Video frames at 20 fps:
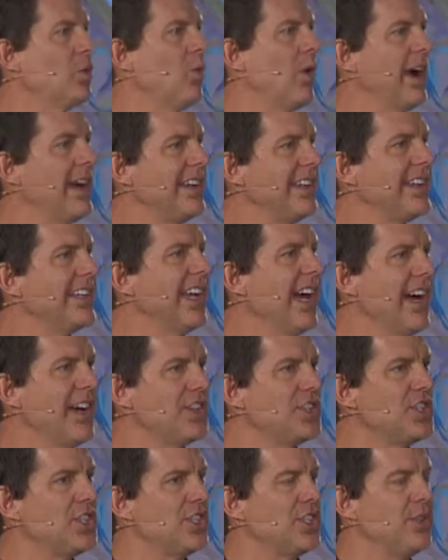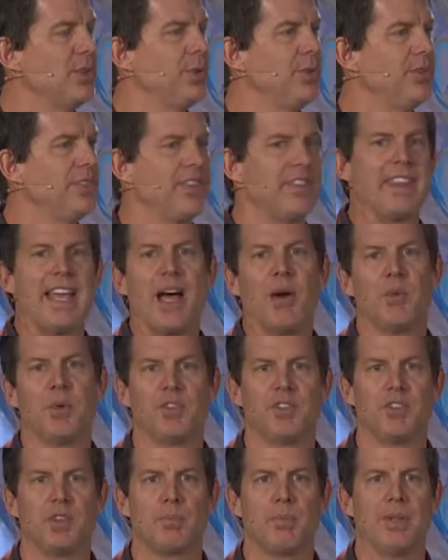Why did God choose that that
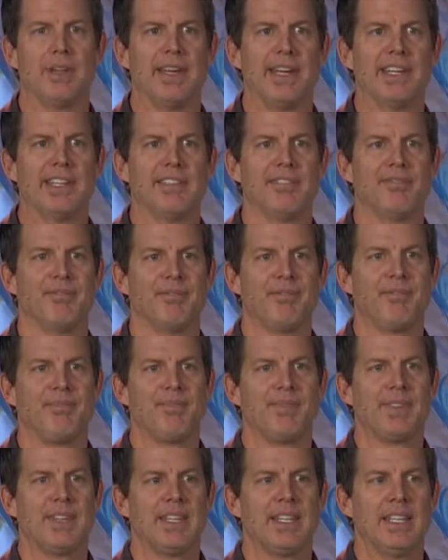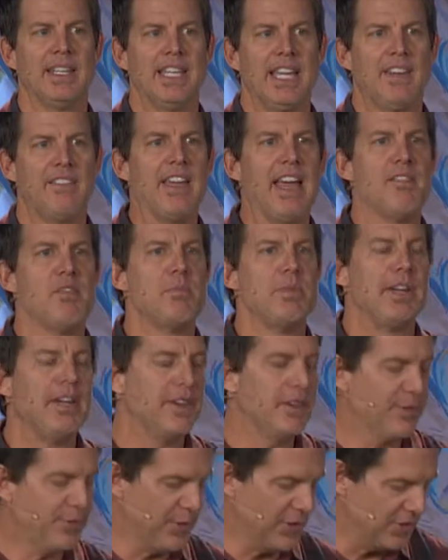was the plan? If you haven't been
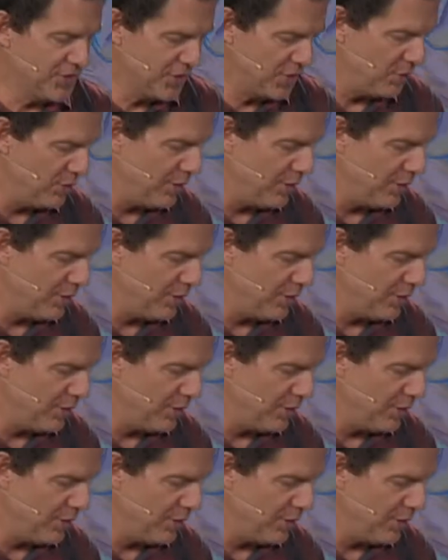in the first two